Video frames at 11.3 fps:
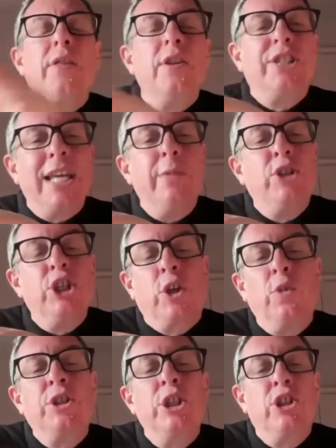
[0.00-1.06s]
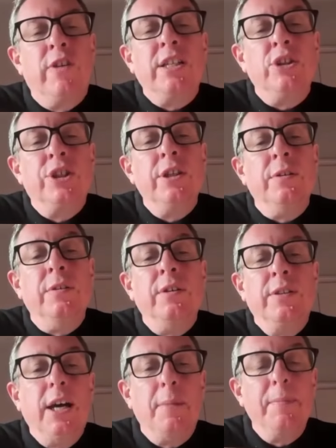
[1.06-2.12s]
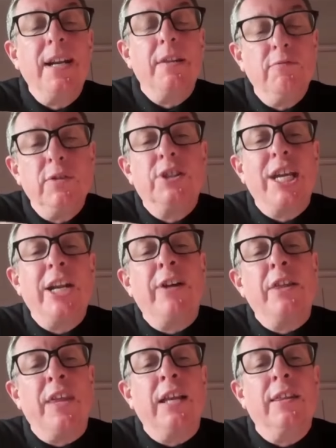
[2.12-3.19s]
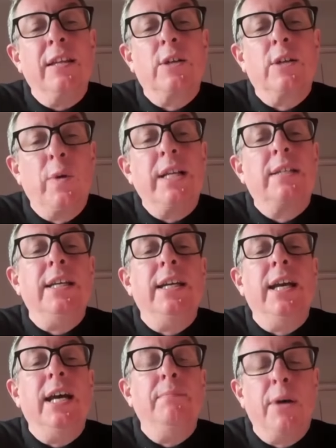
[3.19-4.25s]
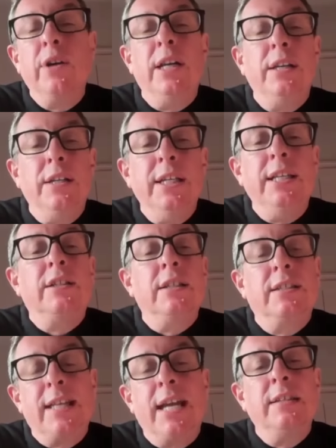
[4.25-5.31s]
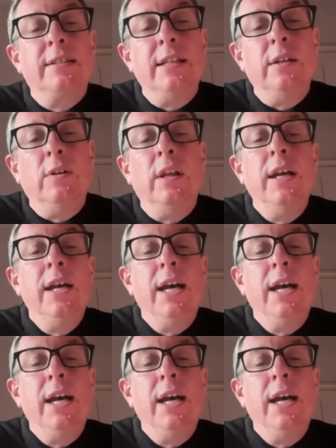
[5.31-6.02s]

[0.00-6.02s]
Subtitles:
the others, they were just concentrating too. I generally think that Grigsy and Bonehead needed to stand still